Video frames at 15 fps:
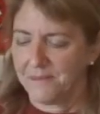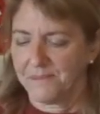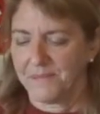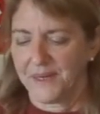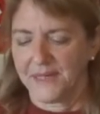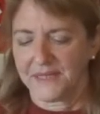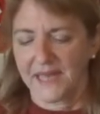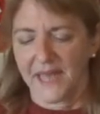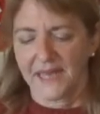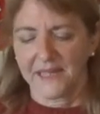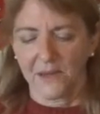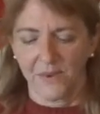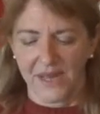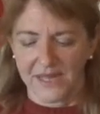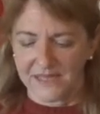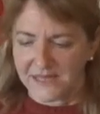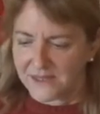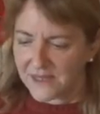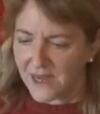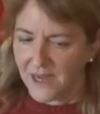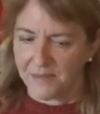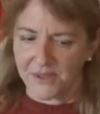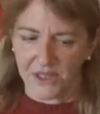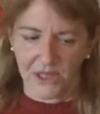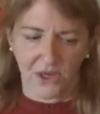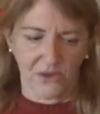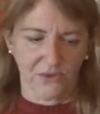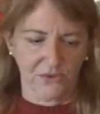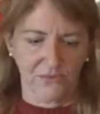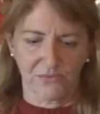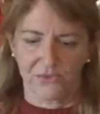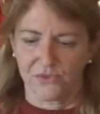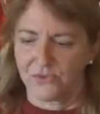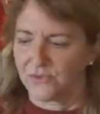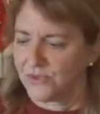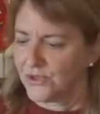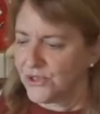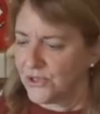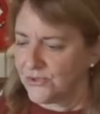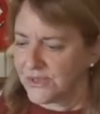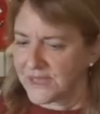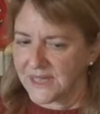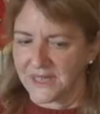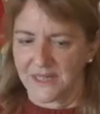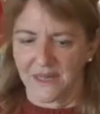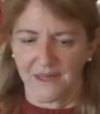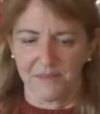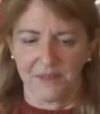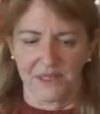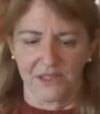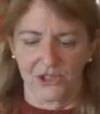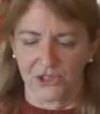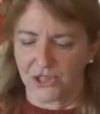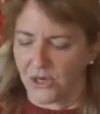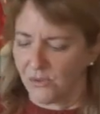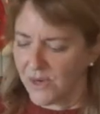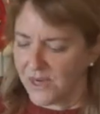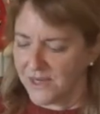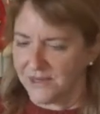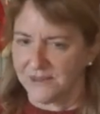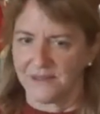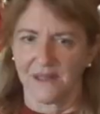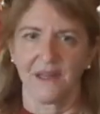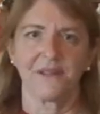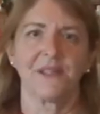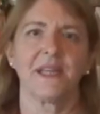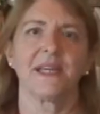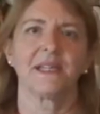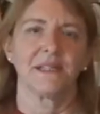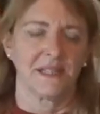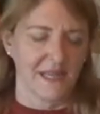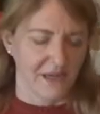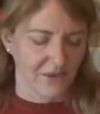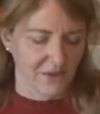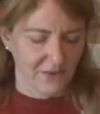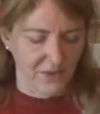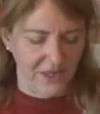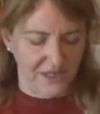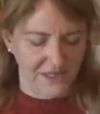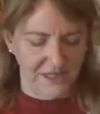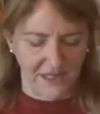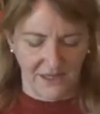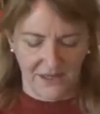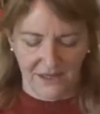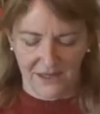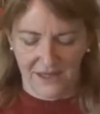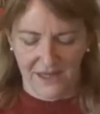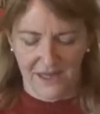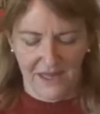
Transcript: But anyways, I'm going to go use it. I'm going to show on, on the end how it works here.